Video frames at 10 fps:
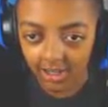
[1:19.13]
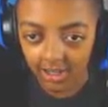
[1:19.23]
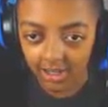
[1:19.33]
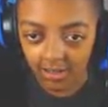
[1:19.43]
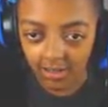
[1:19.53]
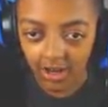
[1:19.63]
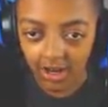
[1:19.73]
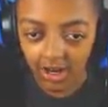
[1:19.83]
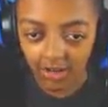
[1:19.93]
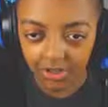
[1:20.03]
Oh!
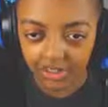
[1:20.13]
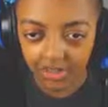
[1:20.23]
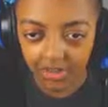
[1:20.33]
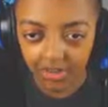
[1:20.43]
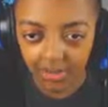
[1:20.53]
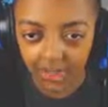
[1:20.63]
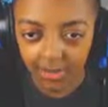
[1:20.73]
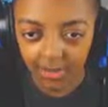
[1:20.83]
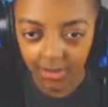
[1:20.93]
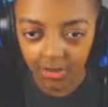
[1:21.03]
Oh, the sound
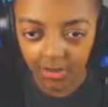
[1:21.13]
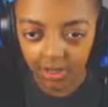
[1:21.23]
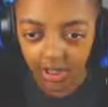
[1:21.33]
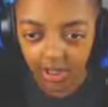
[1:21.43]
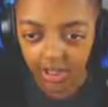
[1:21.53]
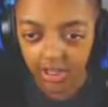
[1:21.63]
effects are brutal!